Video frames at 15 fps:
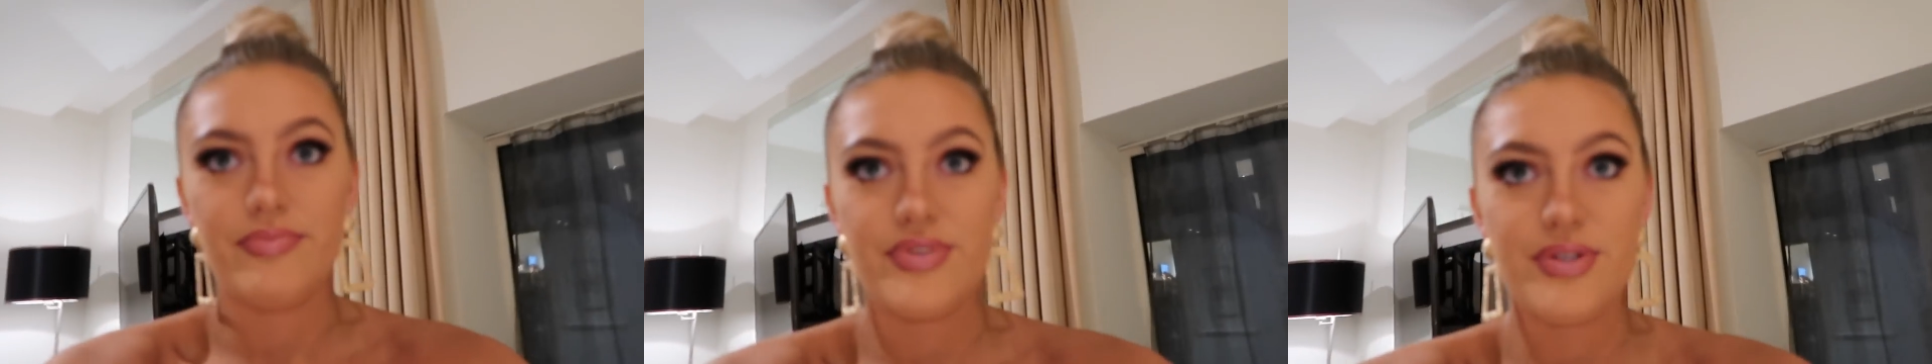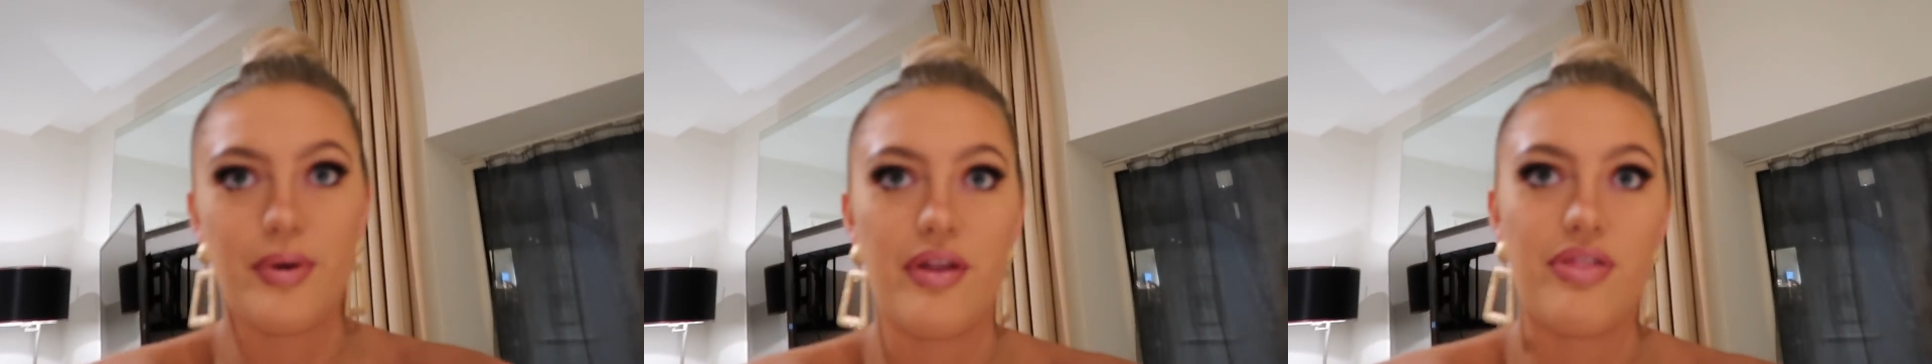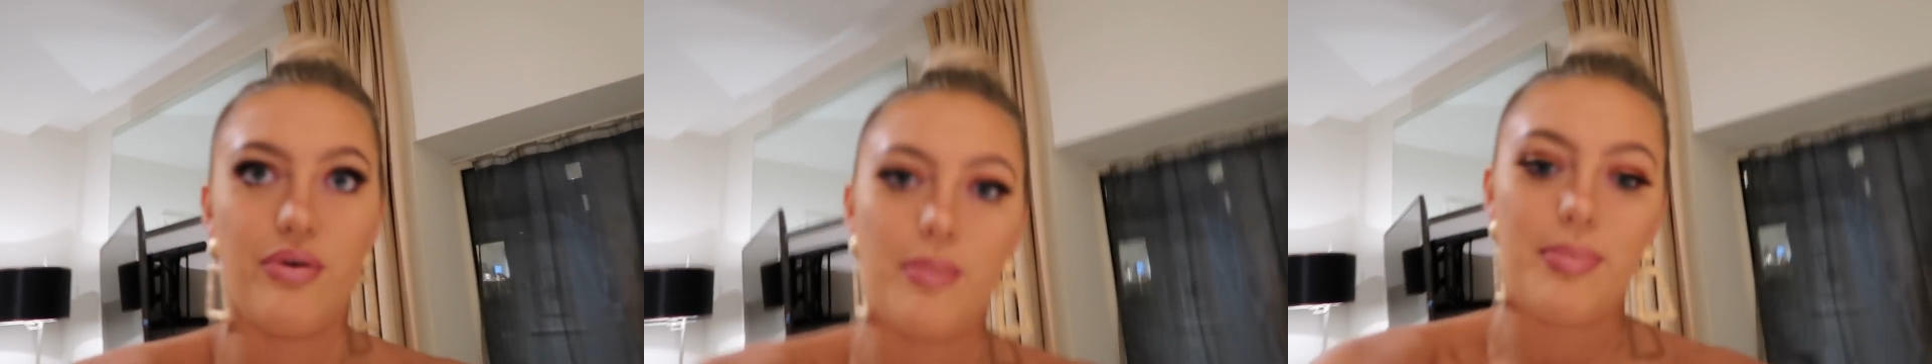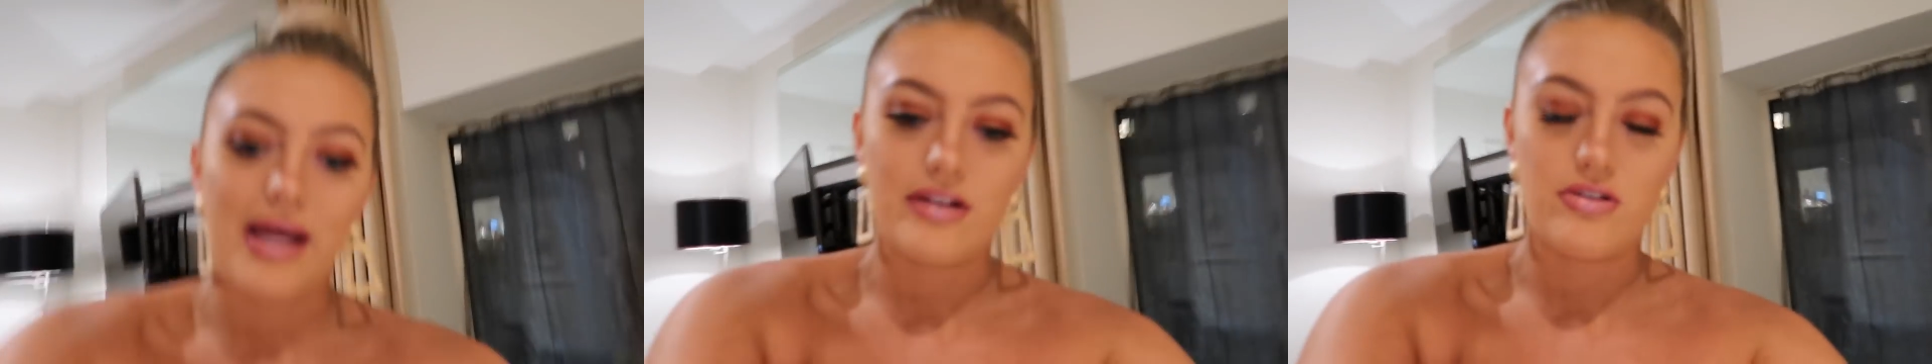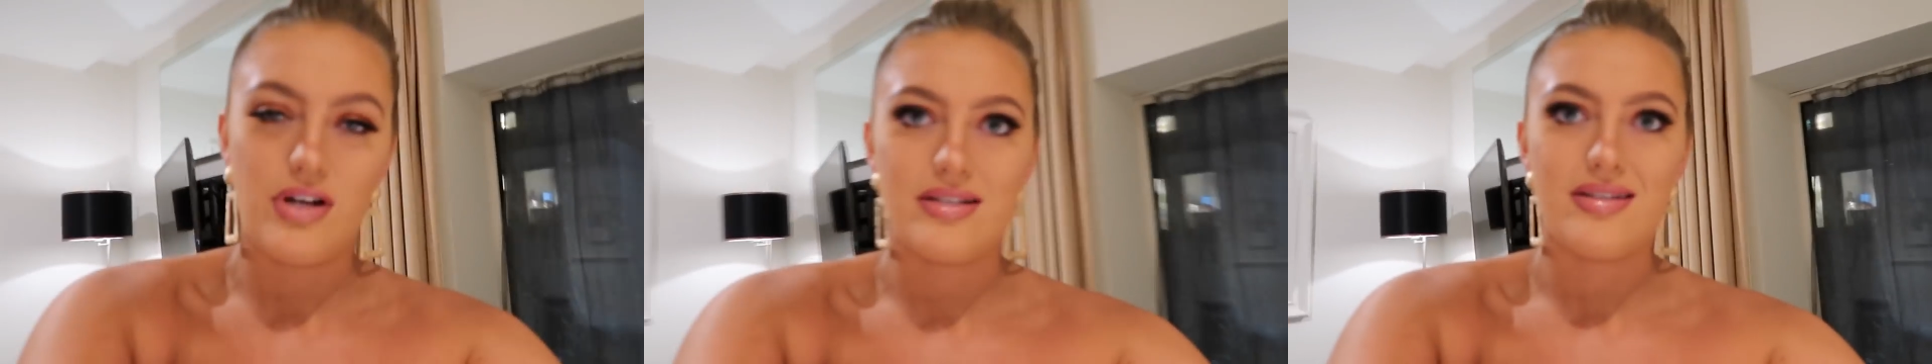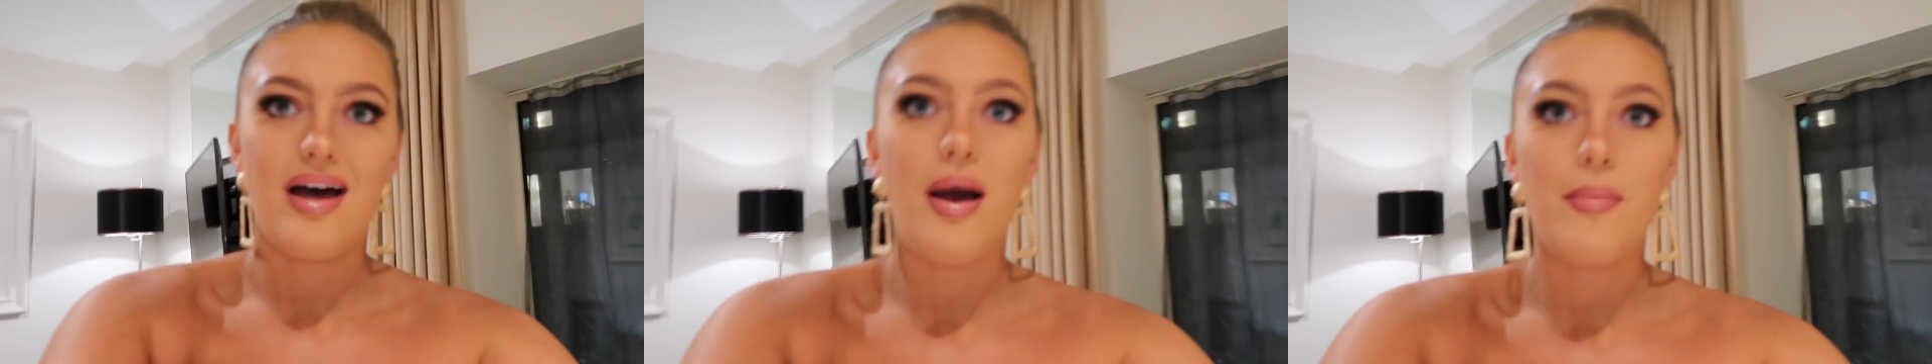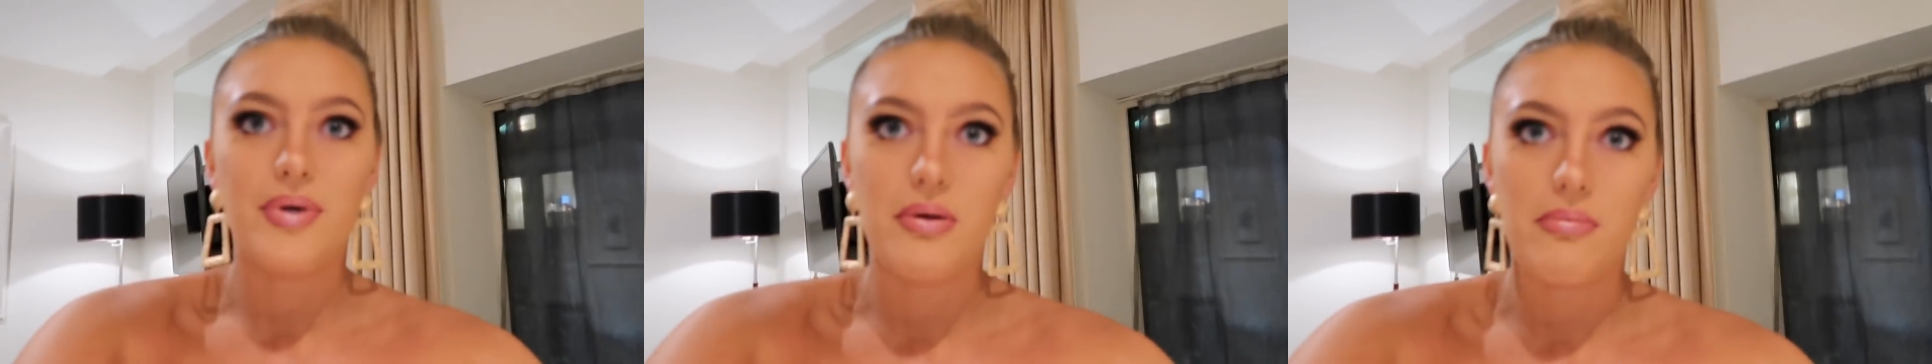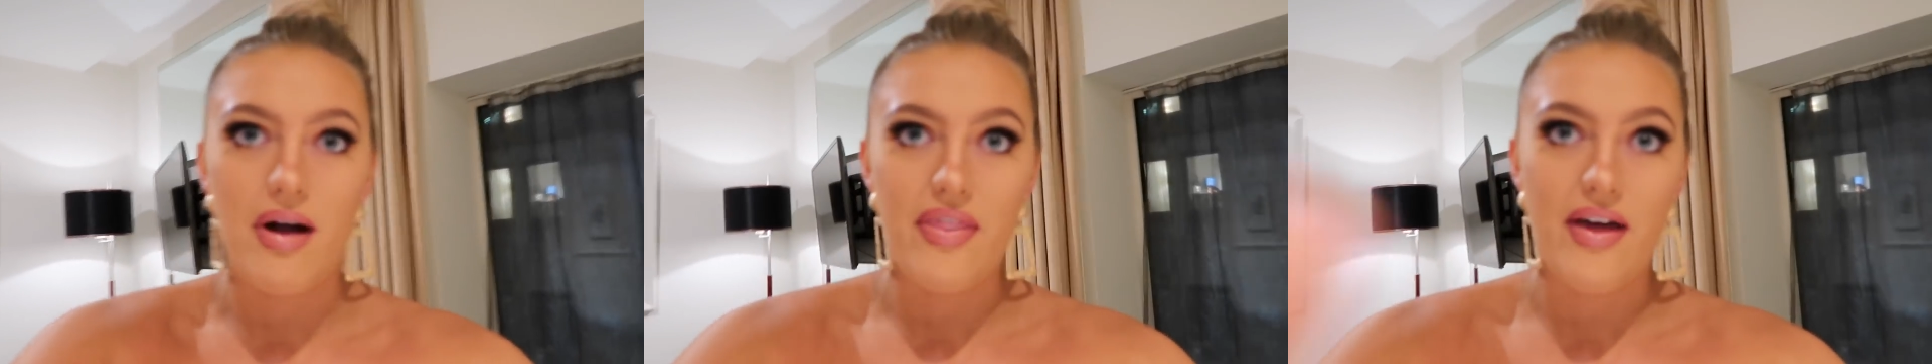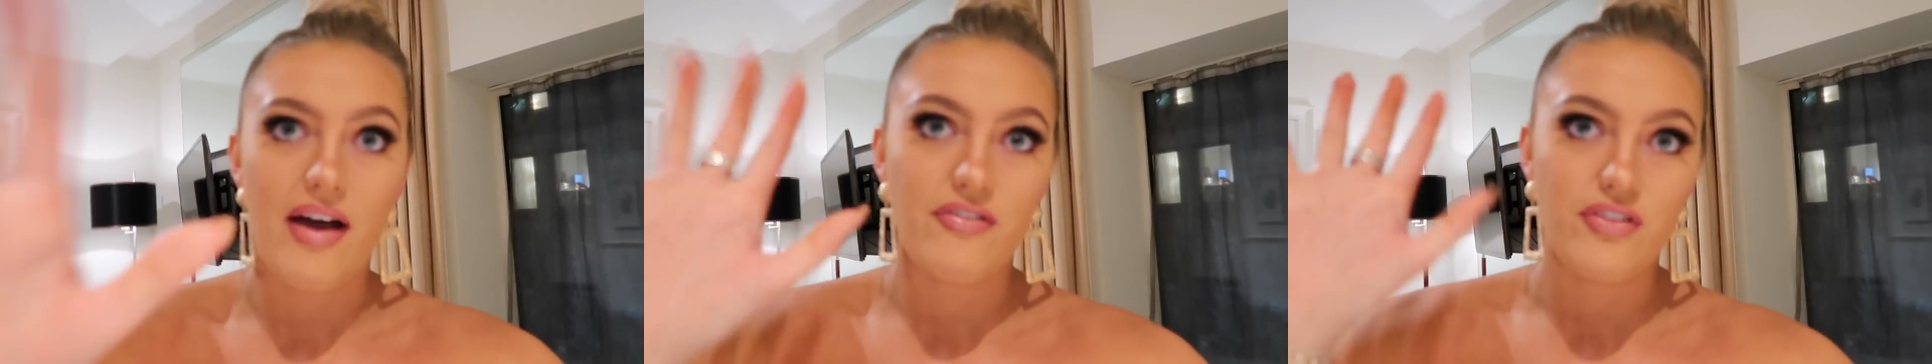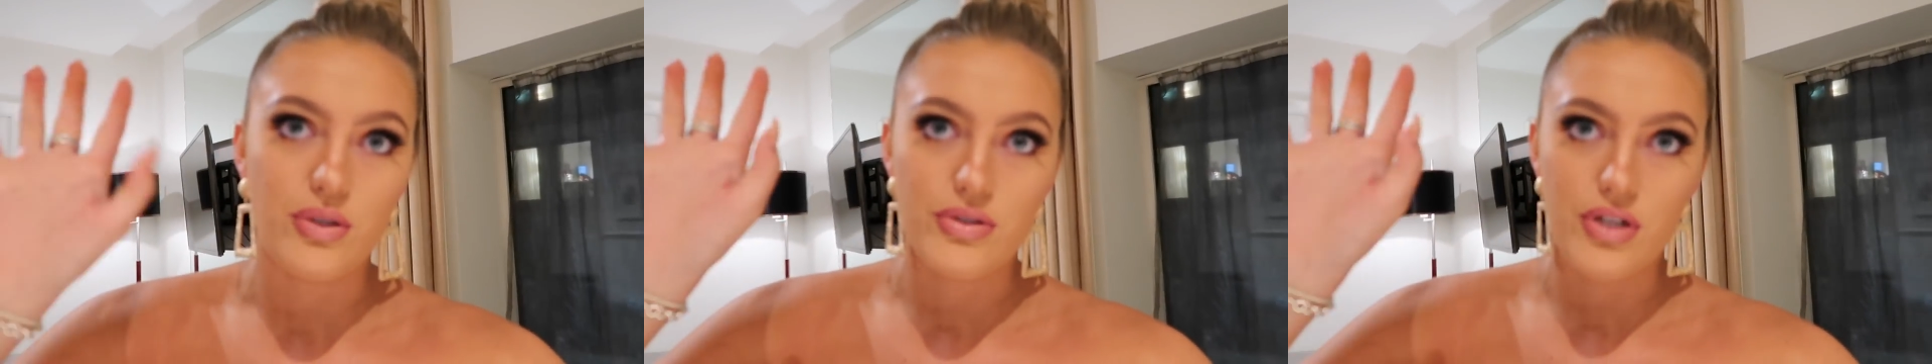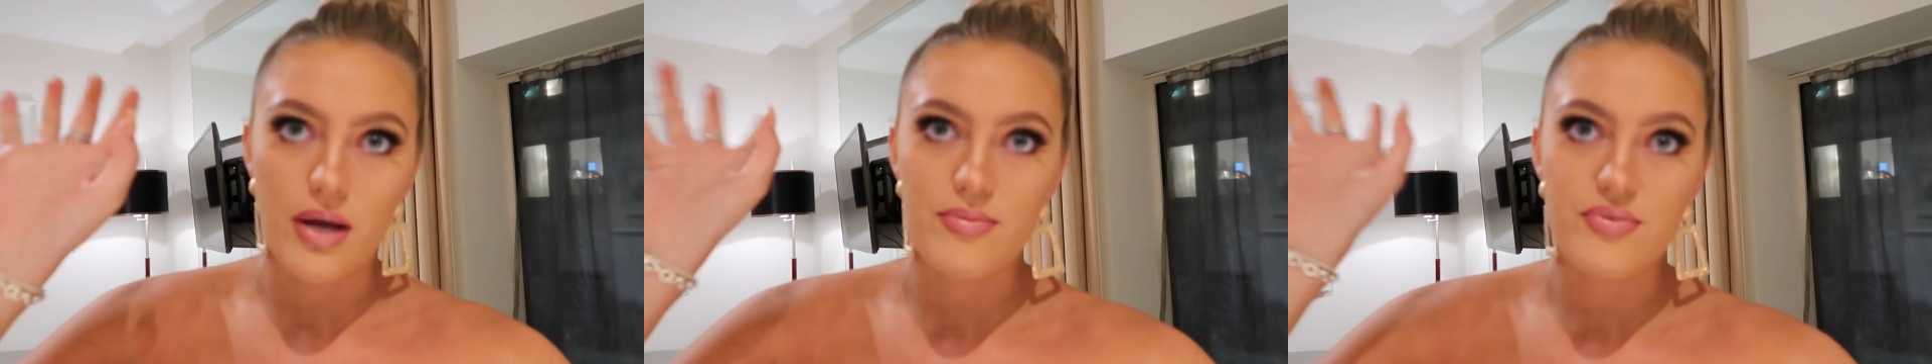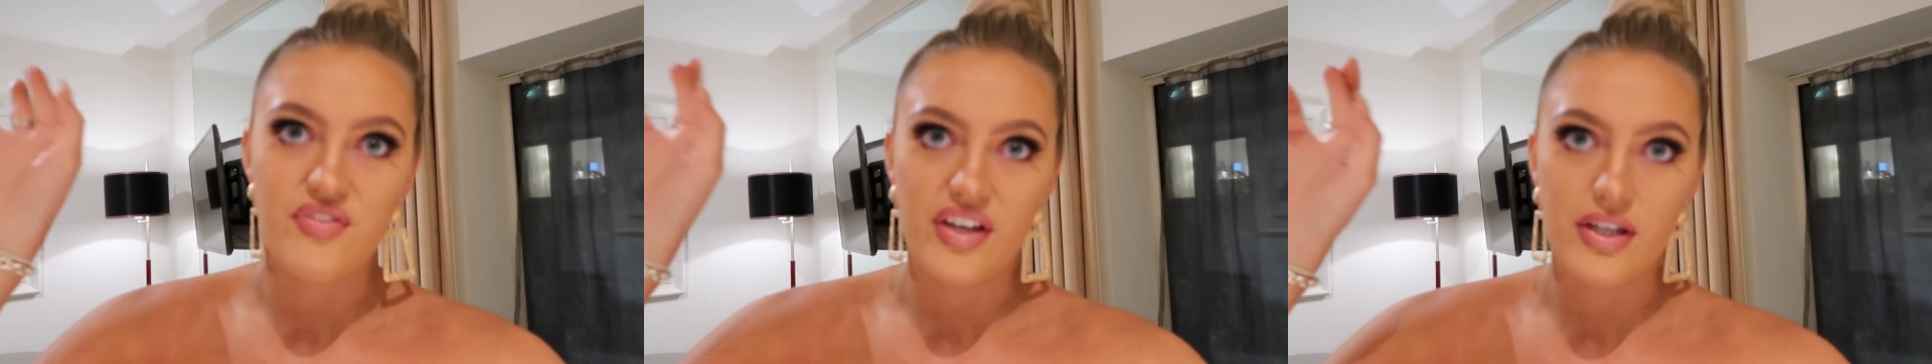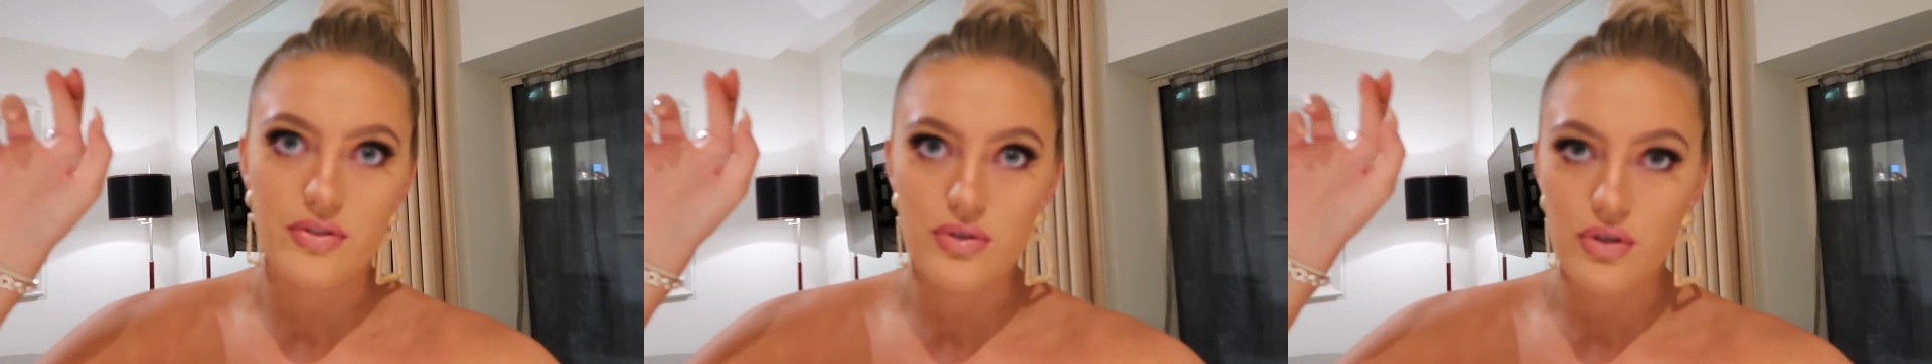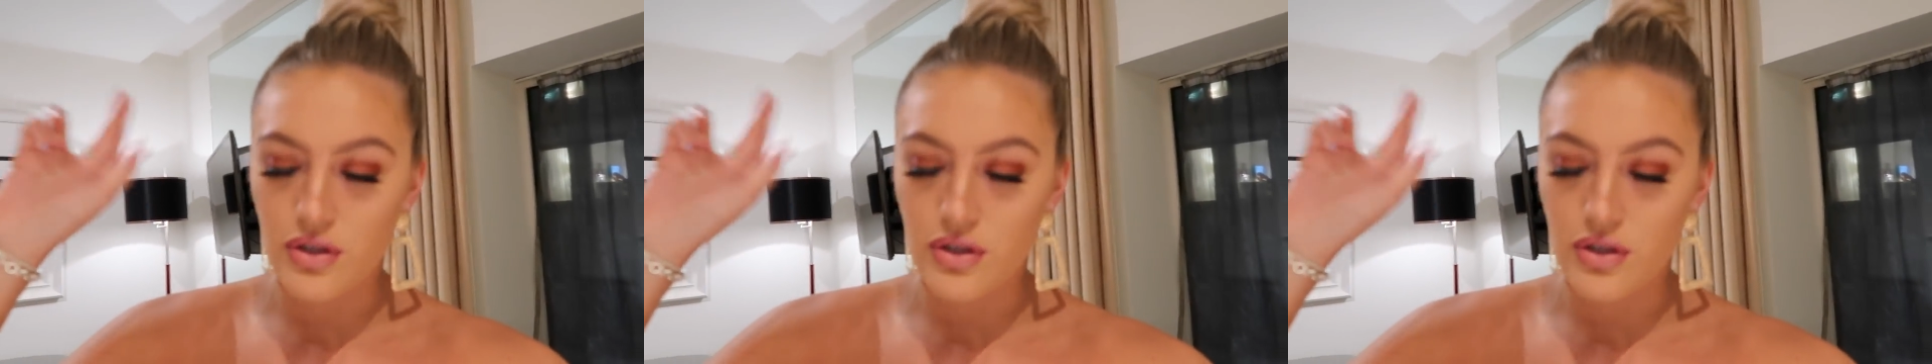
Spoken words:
So I thought a black dress, I'm going to wear that a few times, fingers